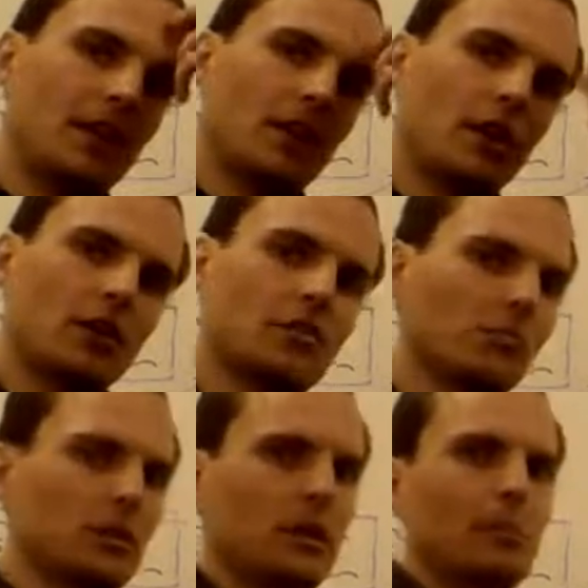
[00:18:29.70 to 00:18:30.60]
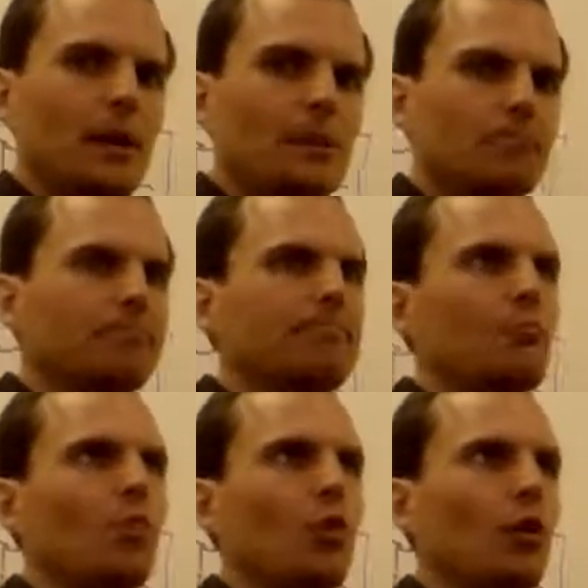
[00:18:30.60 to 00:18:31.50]
that are a little bit
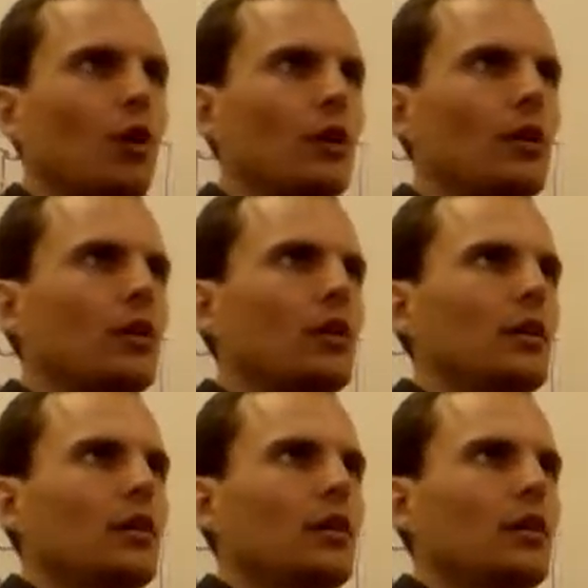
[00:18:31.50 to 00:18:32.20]
more